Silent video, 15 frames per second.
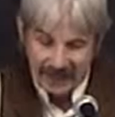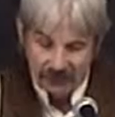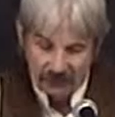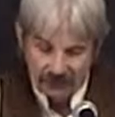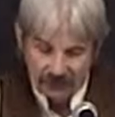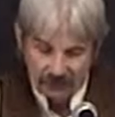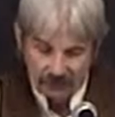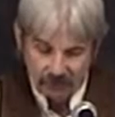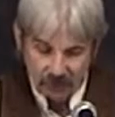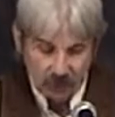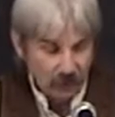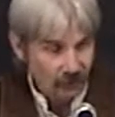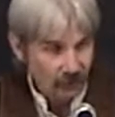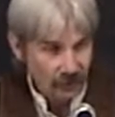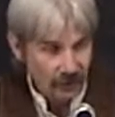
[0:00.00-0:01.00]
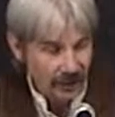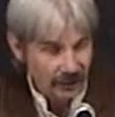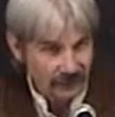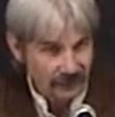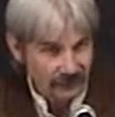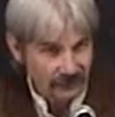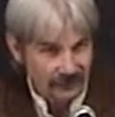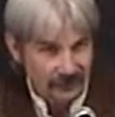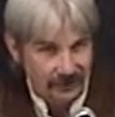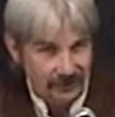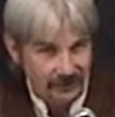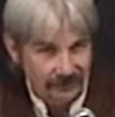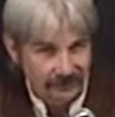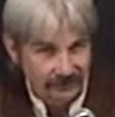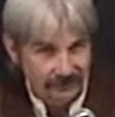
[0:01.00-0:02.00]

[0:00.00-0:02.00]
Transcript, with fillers: not what their moral qualities are.